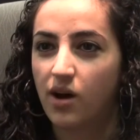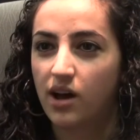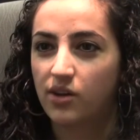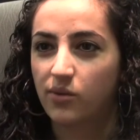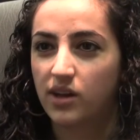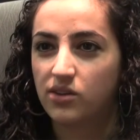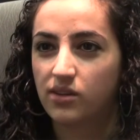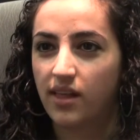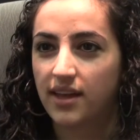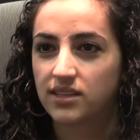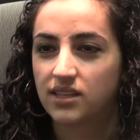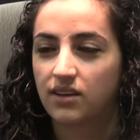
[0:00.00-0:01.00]
want and what you
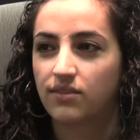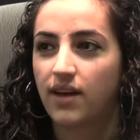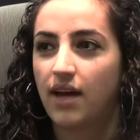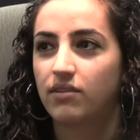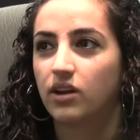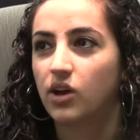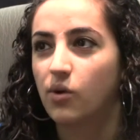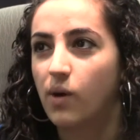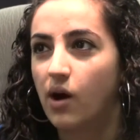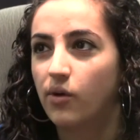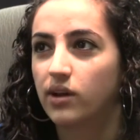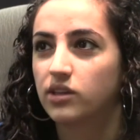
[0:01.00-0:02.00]
like instead of having to go
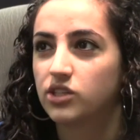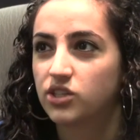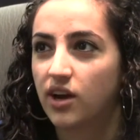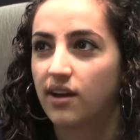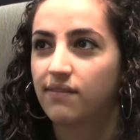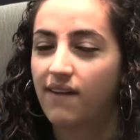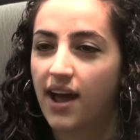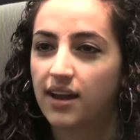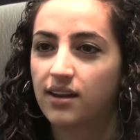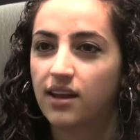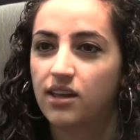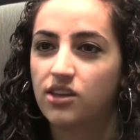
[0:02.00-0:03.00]
out and trying to
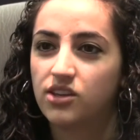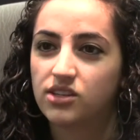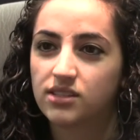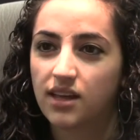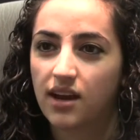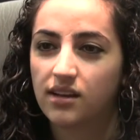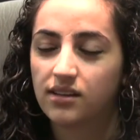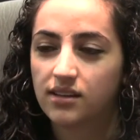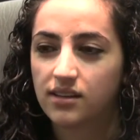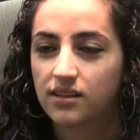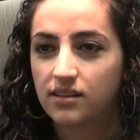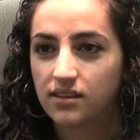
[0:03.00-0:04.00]
find it. You just gotta
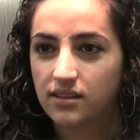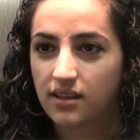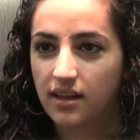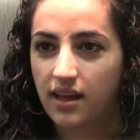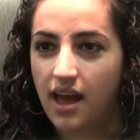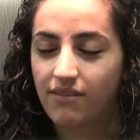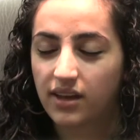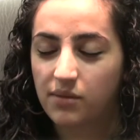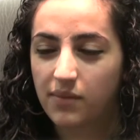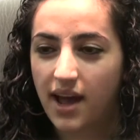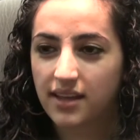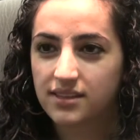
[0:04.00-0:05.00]
have like
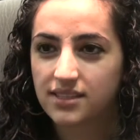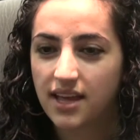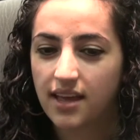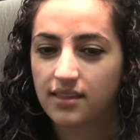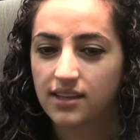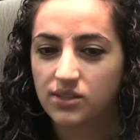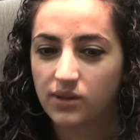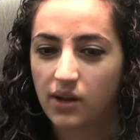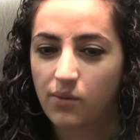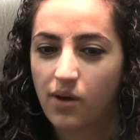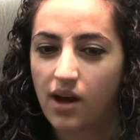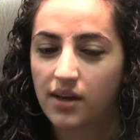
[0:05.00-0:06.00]
a mindset that is what
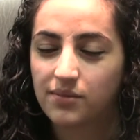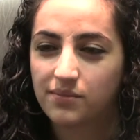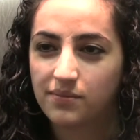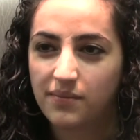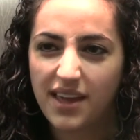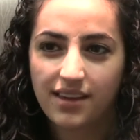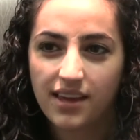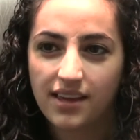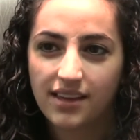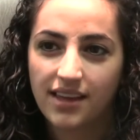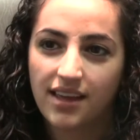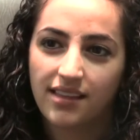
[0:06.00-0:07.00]
I want, make
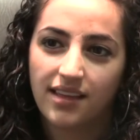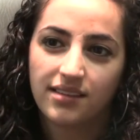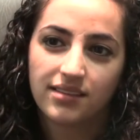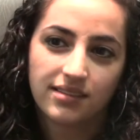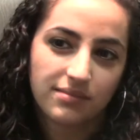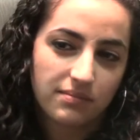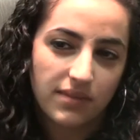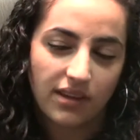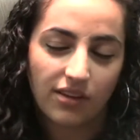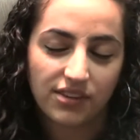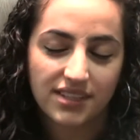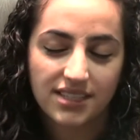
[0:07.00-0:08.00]
it, and then
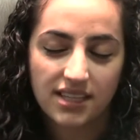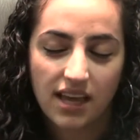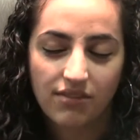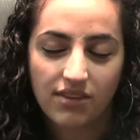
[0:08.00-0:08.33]
being able to see